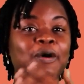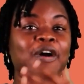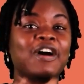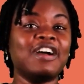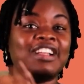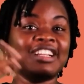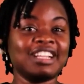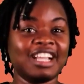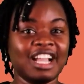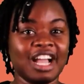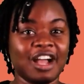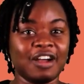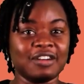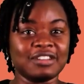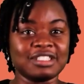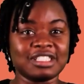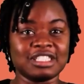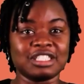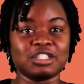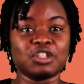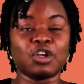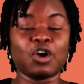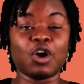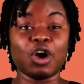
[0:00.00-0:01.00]
on
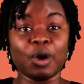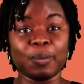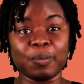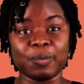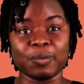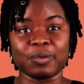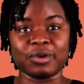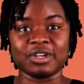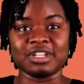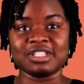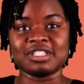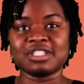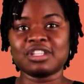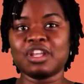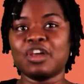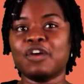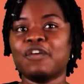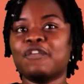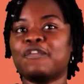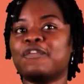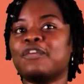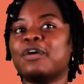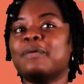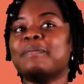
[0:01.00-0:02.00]
counting upwards
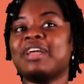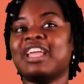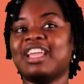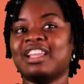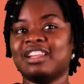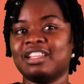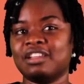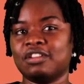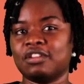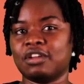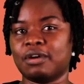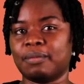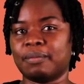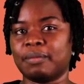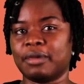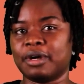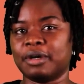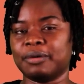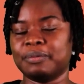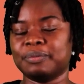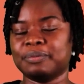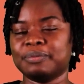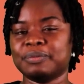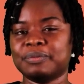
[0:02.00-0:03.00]
from any number.